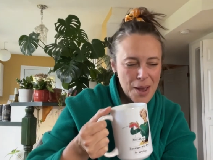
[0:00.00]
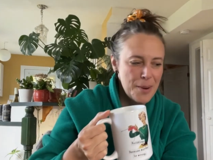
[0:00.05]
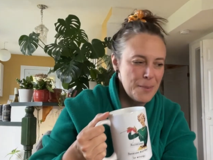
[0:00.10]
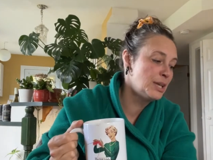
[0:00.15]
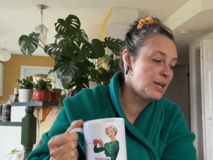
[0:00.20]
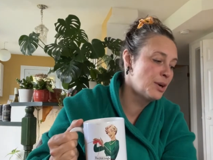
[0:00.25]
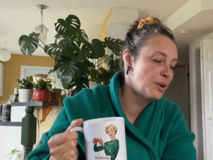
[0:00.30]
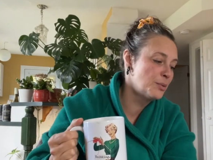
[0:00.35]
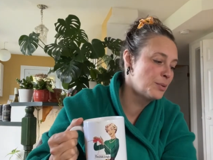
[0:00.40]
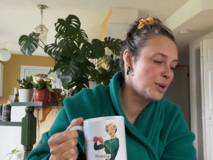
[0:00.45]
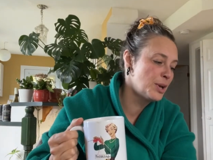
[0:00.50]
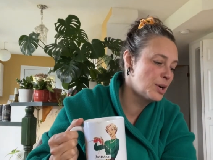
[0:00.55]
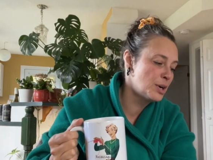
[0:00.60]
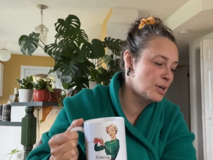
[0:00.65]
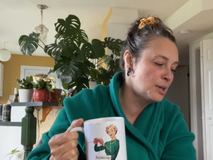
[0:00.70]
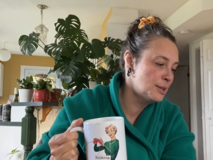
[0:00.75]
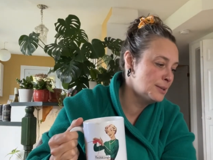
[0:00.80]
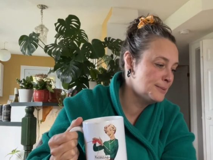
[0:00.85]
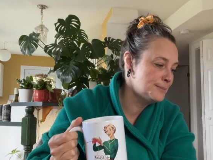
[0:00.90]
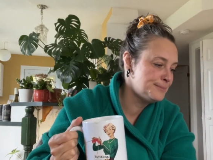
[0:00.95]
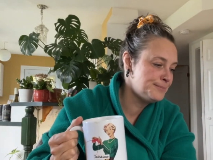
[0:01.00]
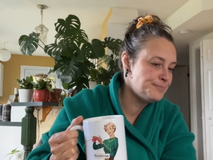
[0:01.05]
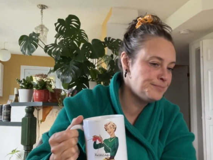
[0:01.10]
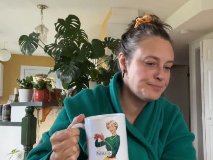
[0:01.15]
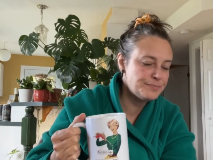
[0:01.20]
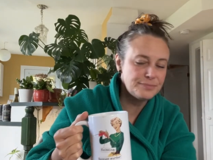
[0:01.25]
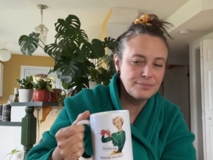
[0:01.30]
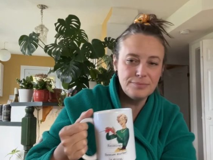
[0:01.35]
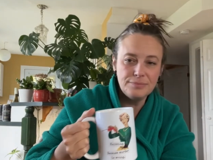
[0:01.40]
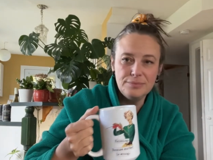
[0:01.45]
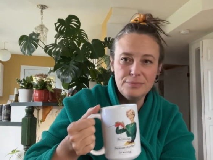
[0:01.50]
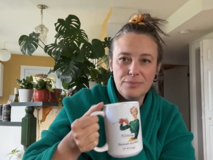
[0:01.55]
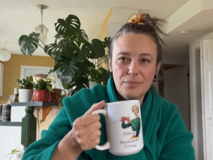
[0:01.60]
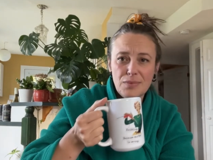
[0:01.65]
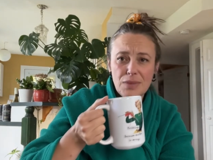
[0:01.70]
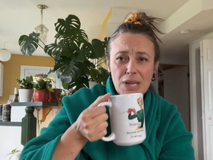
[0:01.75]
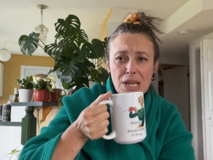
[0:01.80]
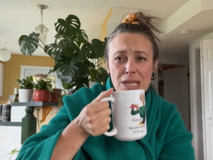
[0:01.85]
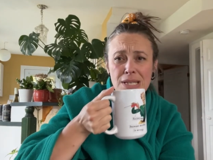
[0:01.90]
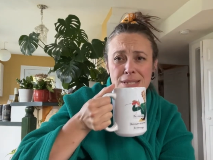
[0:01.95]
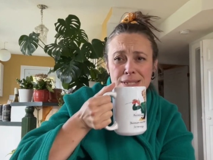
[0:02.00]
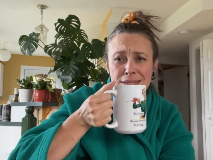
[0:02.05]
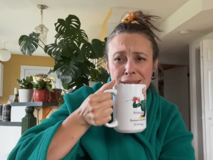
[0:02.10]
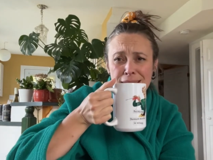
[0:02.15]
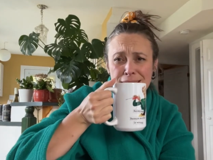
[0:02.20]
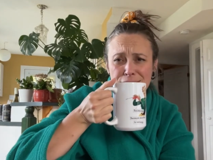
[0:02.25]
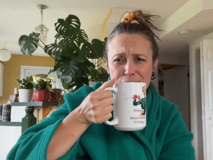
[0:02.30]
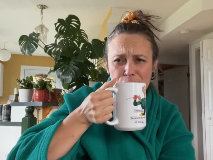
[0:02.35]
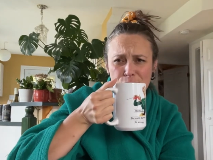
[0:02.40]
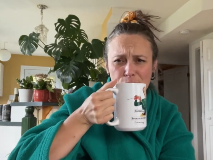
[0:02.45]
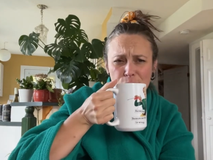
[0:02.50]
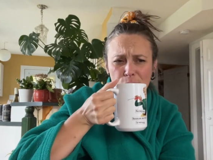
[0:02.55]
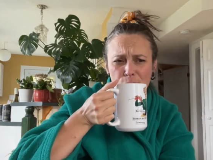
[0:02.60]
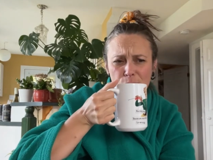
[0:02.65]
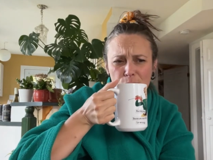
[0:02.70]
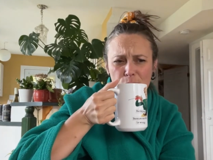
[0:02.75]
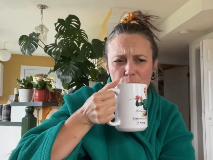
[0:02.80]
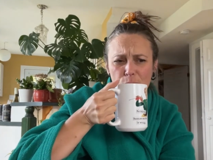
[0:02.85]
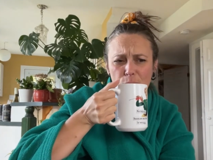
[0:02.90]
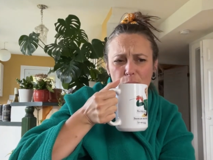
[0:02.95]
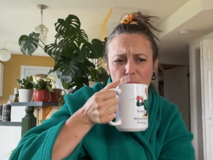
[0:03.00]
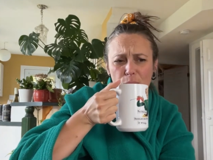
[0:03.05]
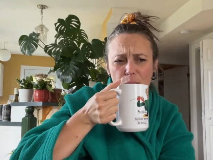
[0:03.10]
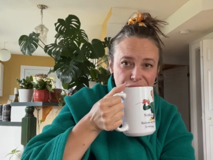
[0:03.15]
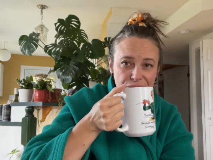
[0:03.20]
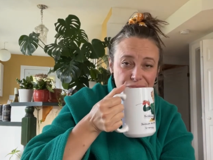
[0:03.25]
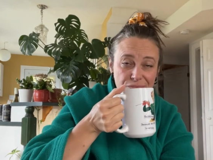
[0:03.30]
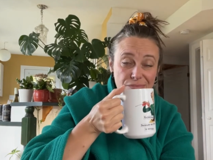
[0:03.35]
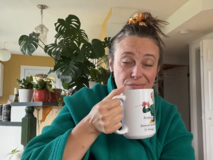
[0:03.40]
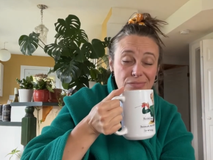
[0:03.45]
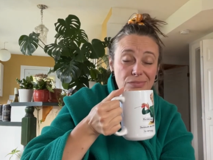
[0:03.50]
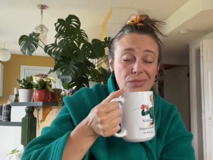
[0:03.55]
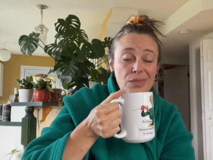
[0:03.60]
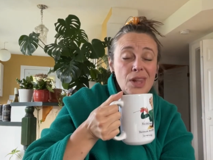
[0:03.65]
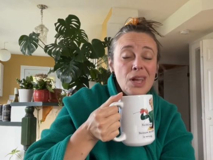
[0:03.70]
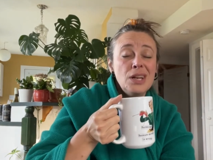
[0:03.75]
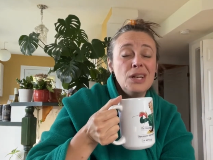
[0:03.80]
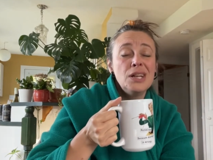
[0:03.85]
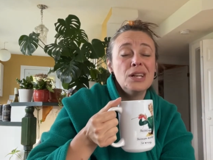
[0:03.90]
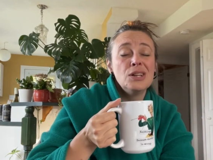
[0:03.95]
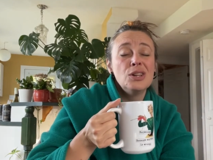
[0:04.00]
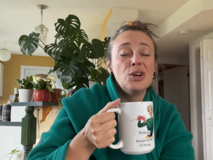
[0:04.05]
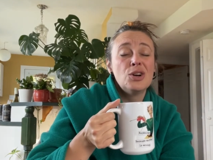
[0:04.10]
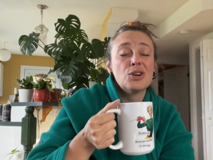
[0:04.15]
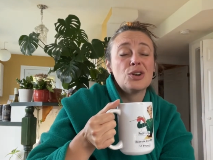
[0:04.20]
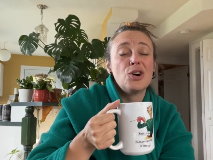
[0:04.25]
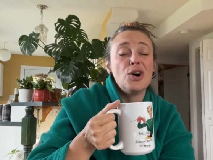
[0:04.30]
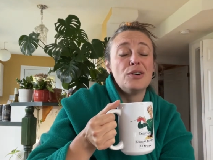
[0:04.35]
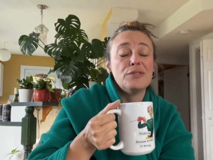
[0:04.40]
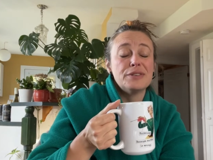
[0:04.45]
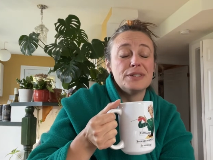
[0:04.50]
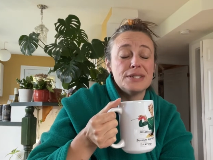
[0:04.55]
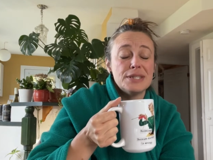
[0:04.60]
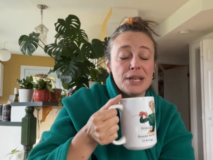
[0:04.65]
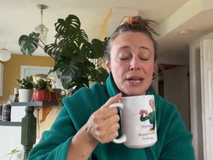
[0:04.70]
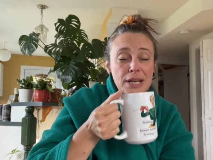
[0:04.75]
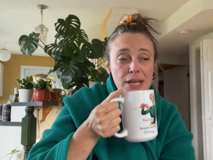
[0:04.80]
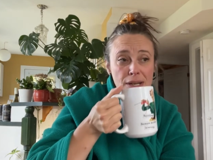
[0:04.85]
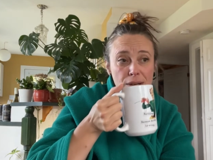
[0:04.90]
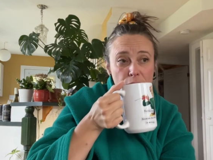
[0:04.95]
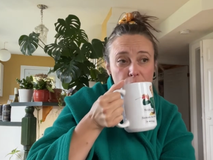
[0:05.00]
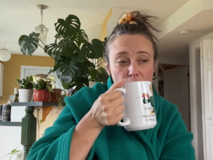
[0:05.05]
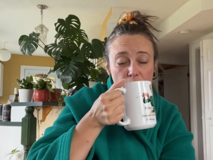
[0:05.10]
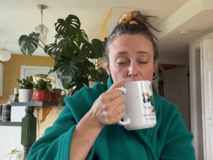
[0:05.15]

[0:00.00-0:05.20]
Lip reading: Here we are. Day two. I need a lot of coffee today.